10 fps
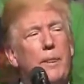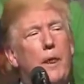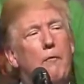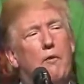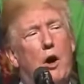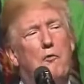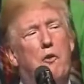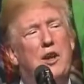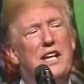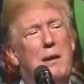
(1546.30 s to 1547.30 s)
A vote
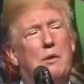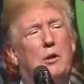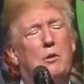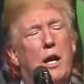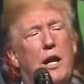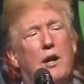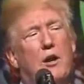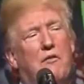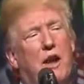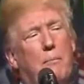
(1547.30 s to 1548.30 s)
for a Democrat in
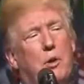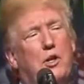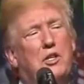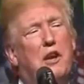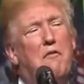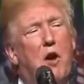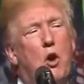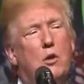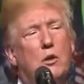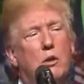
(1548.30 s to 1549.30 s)
November is a
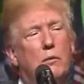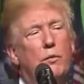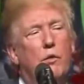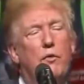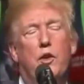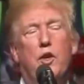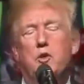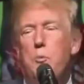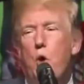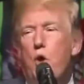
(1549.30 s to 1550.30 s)
vote for
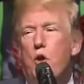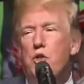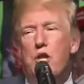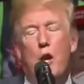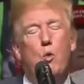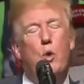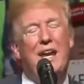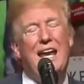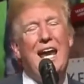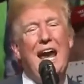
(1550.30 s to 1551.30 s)
those borders, and
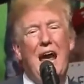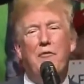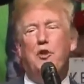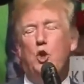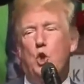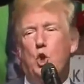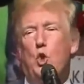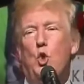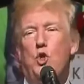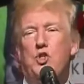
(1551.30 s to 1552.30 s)
we have to
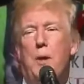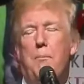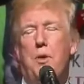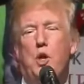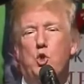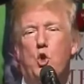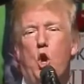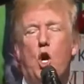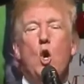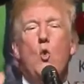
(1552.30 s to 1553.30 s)
do something
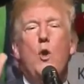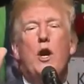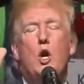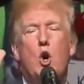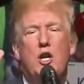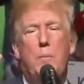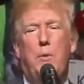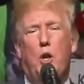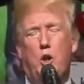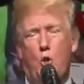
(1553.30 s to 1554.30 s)
strong. We are going to
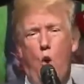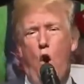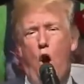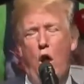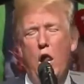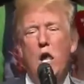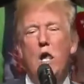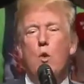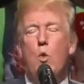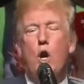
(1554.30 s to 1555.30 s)
build the wall.
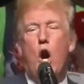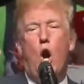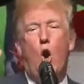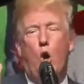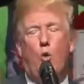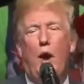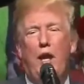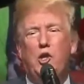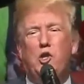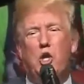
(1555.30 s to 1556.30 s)
We are
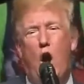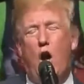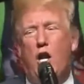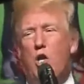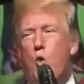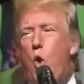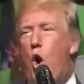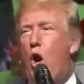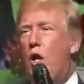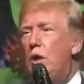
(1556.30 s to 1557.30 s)
already starting the
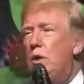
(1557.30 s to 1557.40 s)
wall.